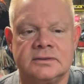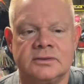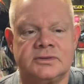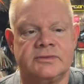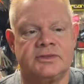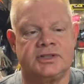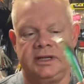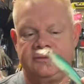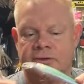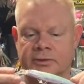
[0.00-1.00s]
Or a different
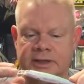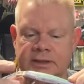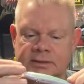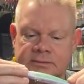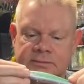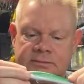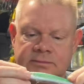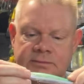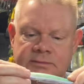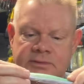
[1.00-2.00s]
shade of green.
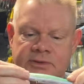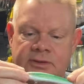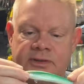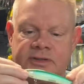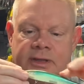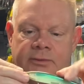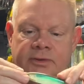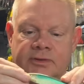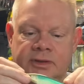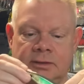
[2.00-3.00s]
It's hard to tell with
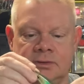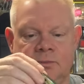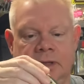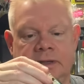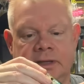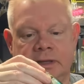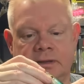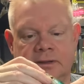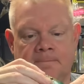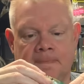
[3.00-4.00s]
those colors blend together there.